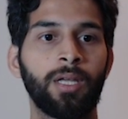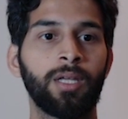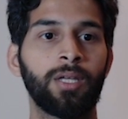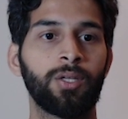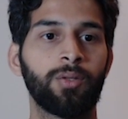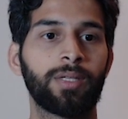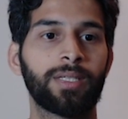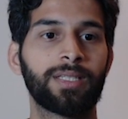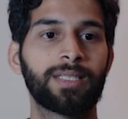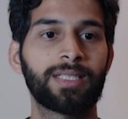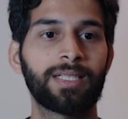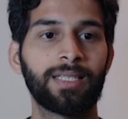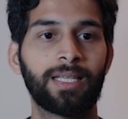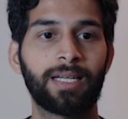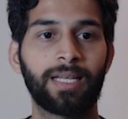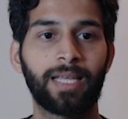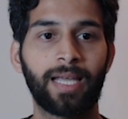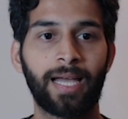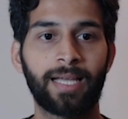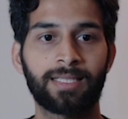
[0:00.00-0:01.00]
you can see
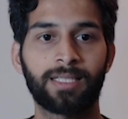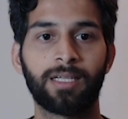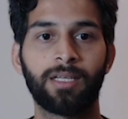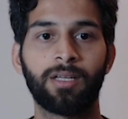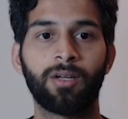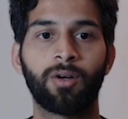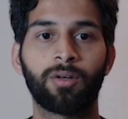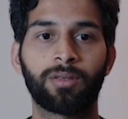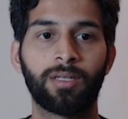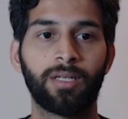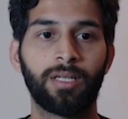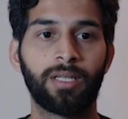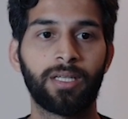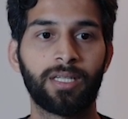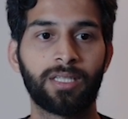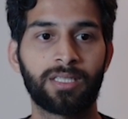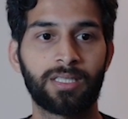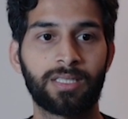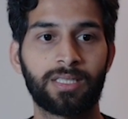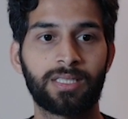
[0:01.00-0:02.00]
that cascading
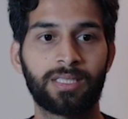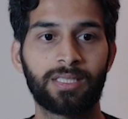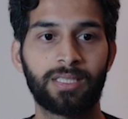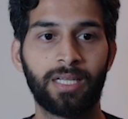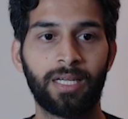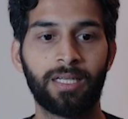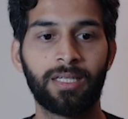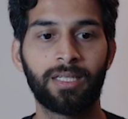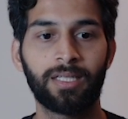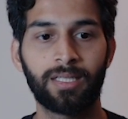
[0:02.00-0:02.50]
authentication state